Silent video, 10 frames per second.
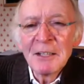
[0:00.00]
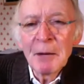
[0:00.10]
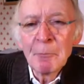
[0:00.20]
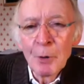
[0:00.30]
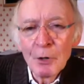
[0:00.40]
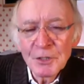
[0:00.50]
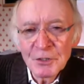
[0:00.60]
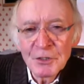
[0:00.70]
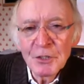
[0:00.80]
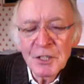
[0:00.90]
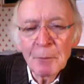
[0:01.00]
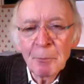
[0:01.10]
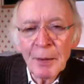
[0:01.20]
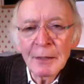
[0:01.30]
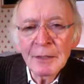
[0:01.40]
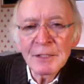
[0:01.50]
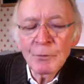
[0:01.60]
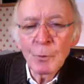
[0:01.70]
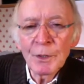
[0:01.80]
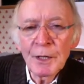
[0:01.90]
impose, as you say, penalties of
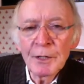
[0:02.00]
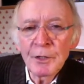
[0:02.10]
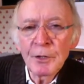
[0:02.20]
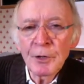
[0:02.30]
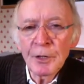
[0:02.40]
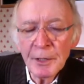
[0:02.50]
one kind or another.